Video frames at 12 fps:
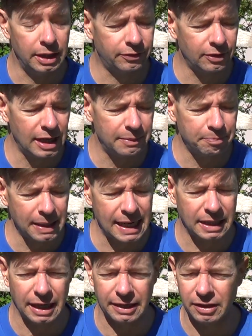It's not
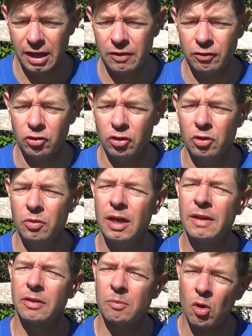bad. Like the other two,
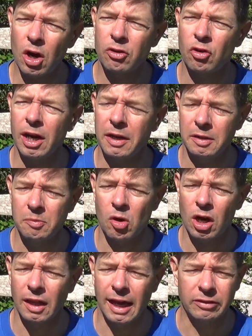the more I drank them, the
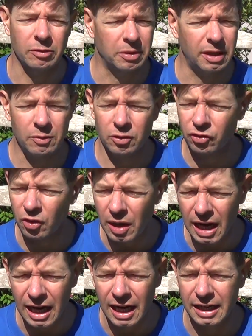more I liked them, but they were so
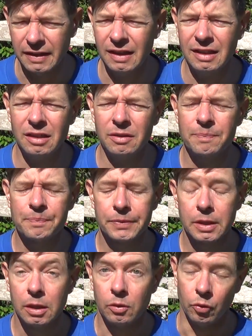odd and they didn't
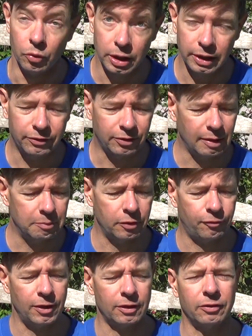really seem
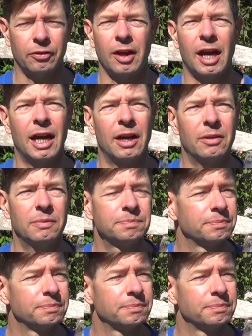to fit the style.